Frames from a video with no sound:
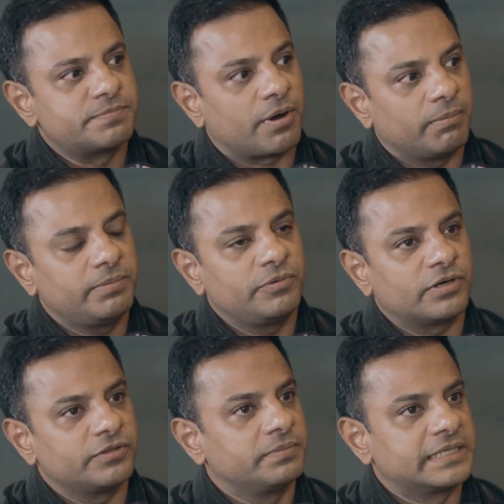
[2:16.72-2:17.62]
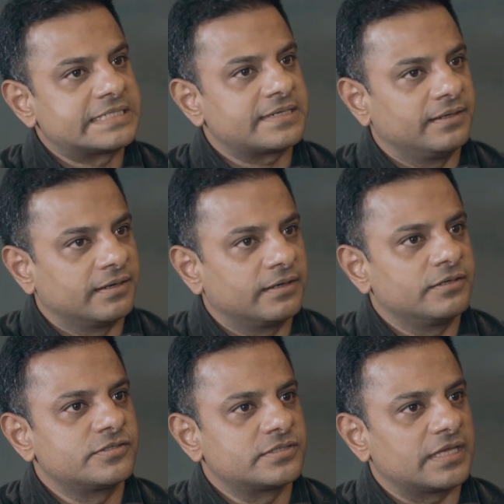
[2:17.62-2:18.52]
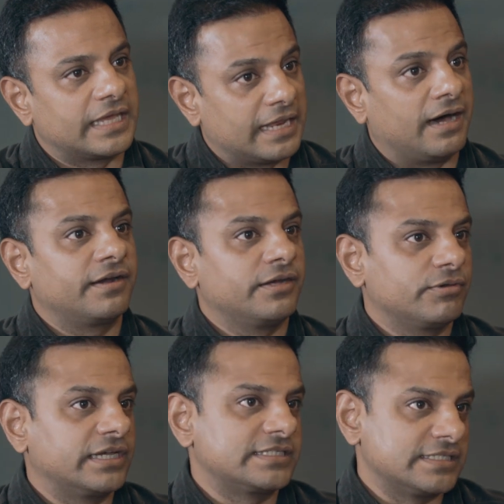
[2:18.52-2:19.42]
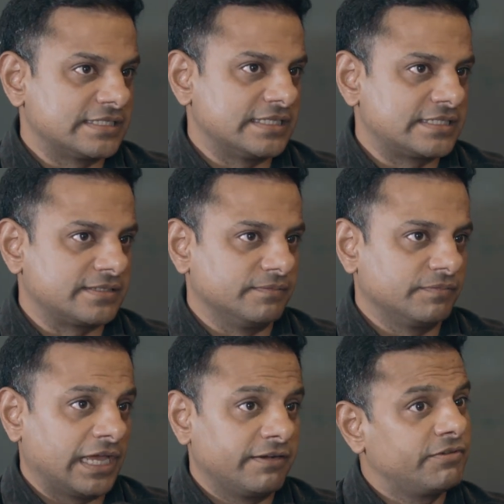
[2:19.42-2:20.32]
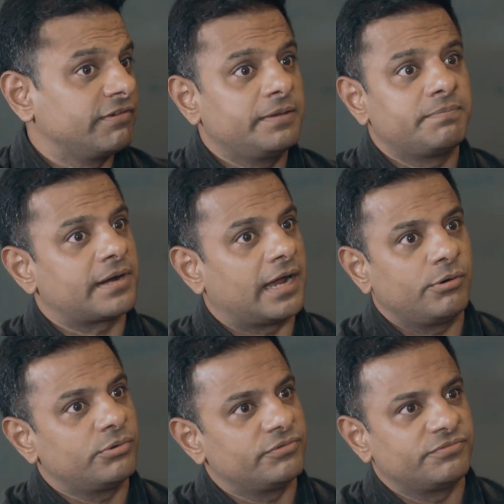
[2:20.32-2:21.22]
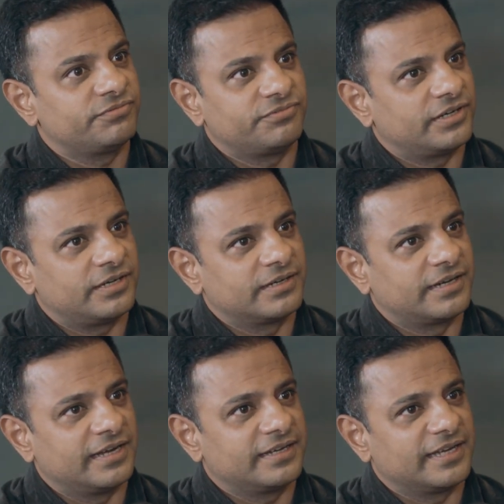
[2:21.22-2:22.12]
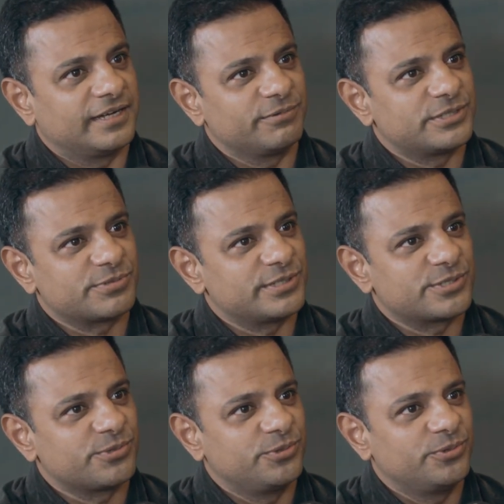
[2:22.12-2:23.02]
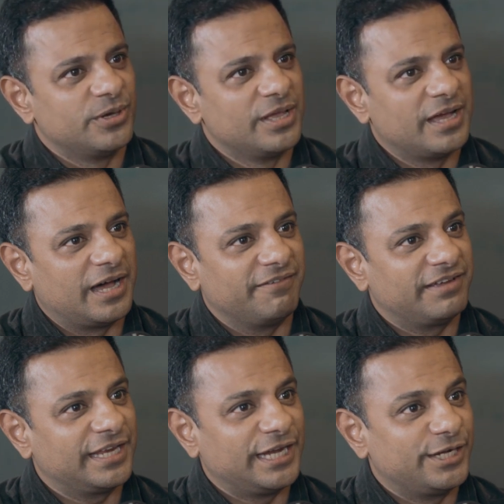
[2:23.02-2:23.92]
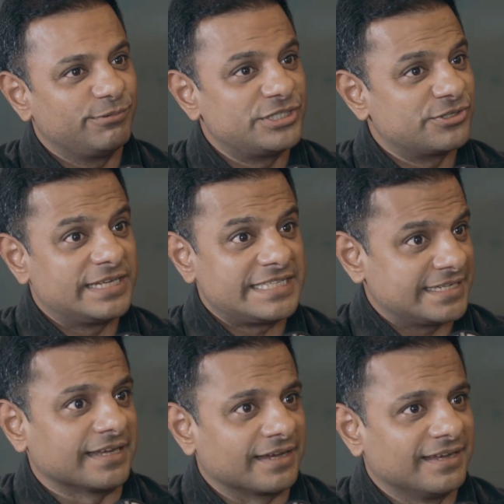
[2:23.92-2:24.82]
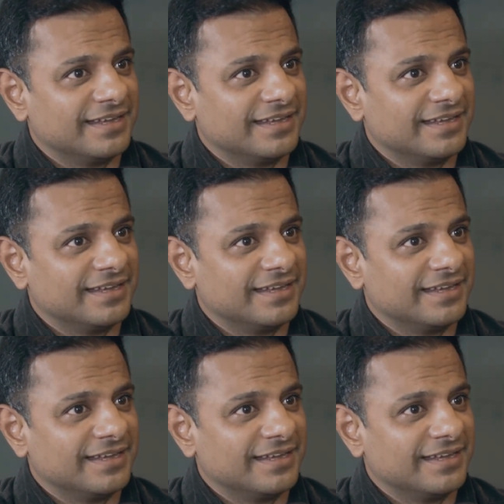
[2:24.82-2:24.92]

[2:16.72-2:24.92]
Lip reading: probably one of the biggest hurdles in our education system. And we're very proud of creating individuals who are very individualistic